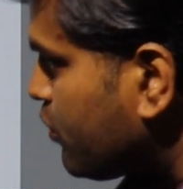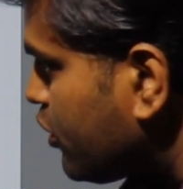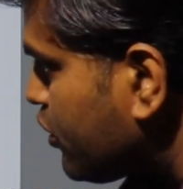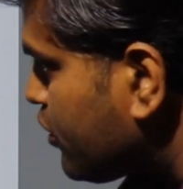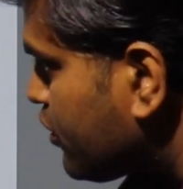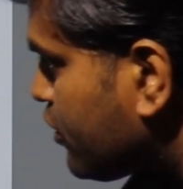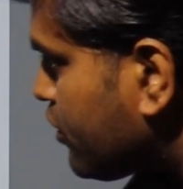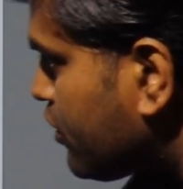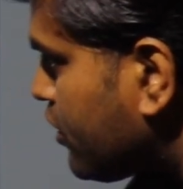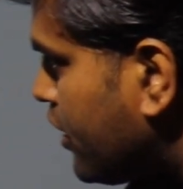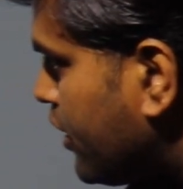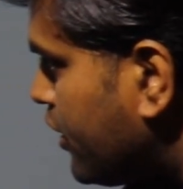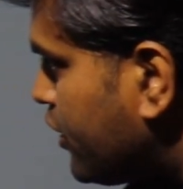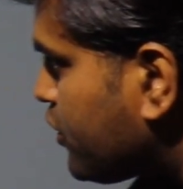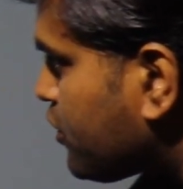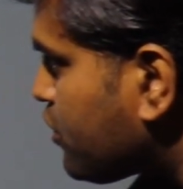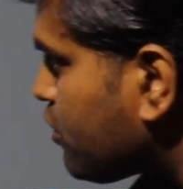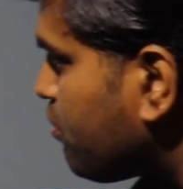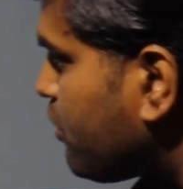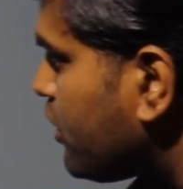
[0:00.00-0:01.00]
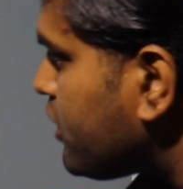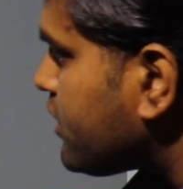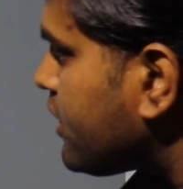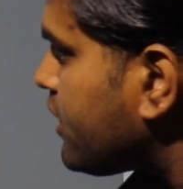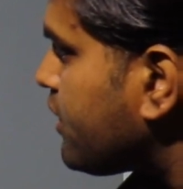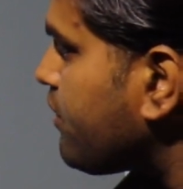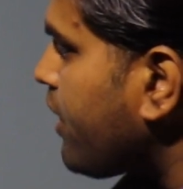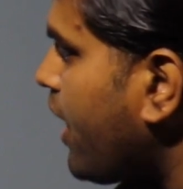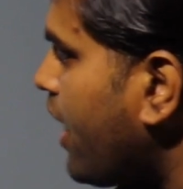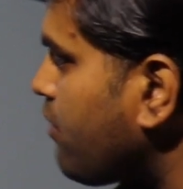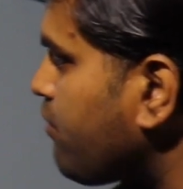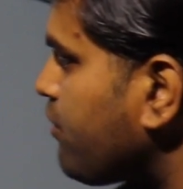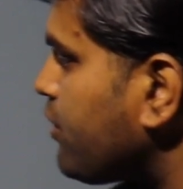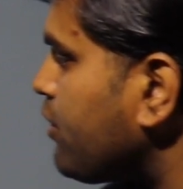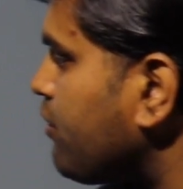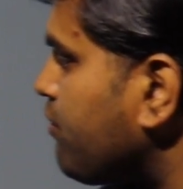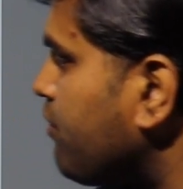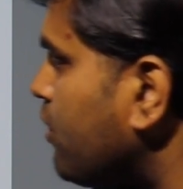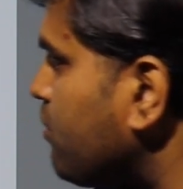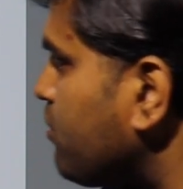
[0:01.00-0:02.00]
this stimulation will help
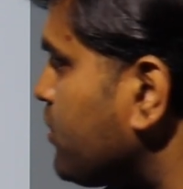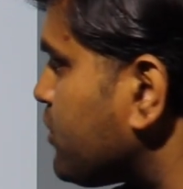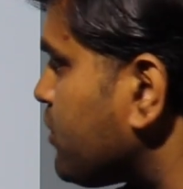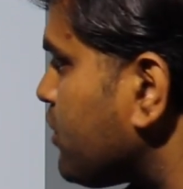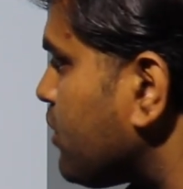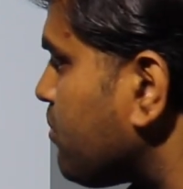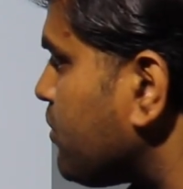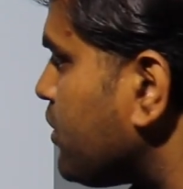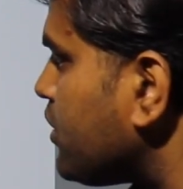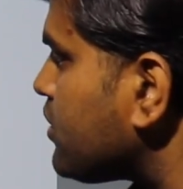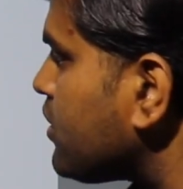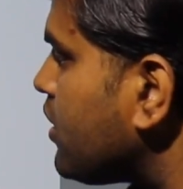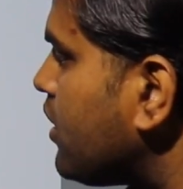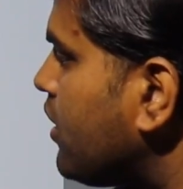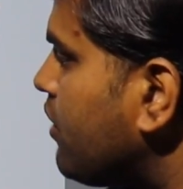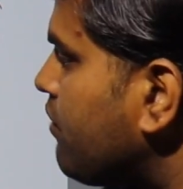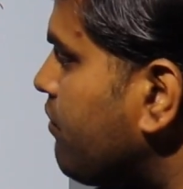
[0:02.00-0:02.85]
in the formation of this